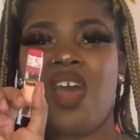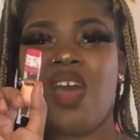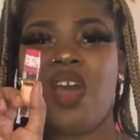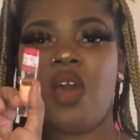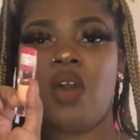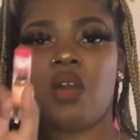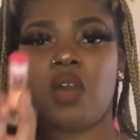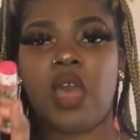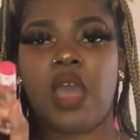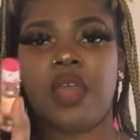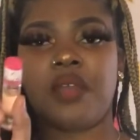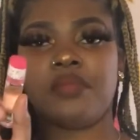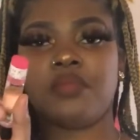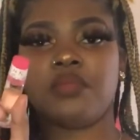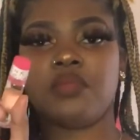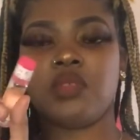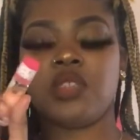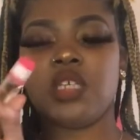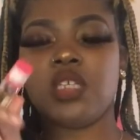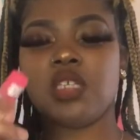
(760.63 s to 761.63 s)
Okay.
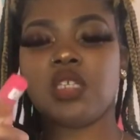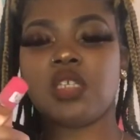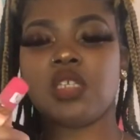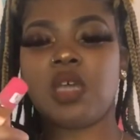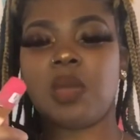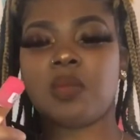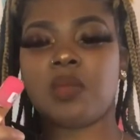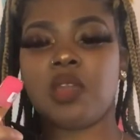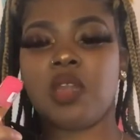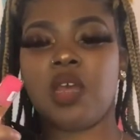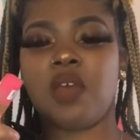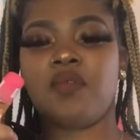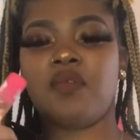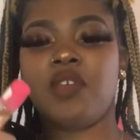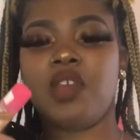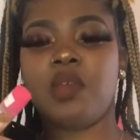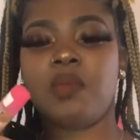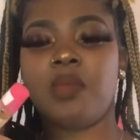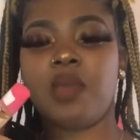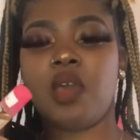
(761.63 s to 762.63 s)
This is something that
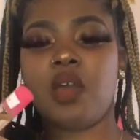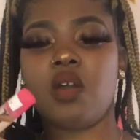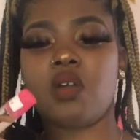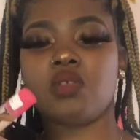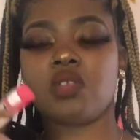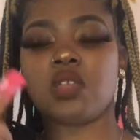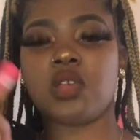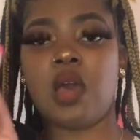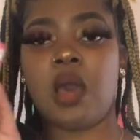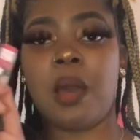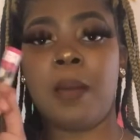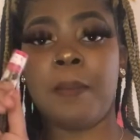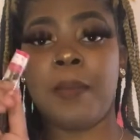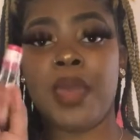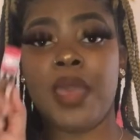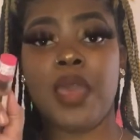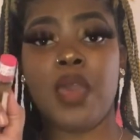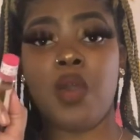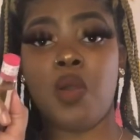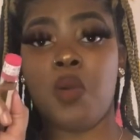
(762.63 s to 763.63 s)
a
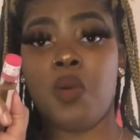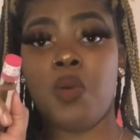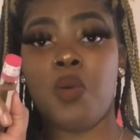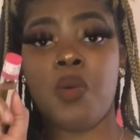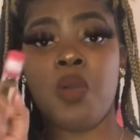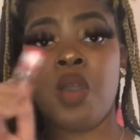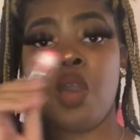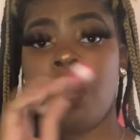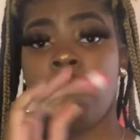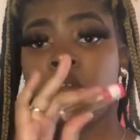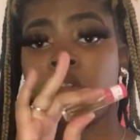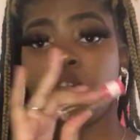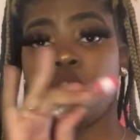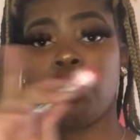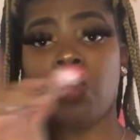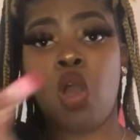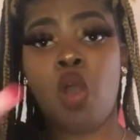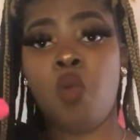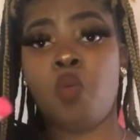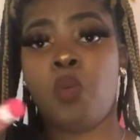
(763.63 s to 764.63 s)
male,
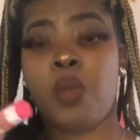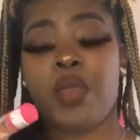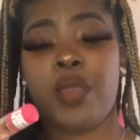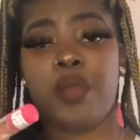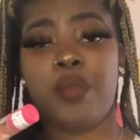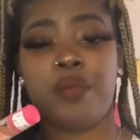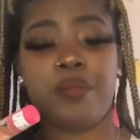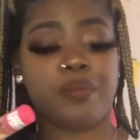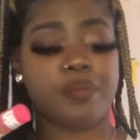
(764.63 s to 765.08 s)
don't wear.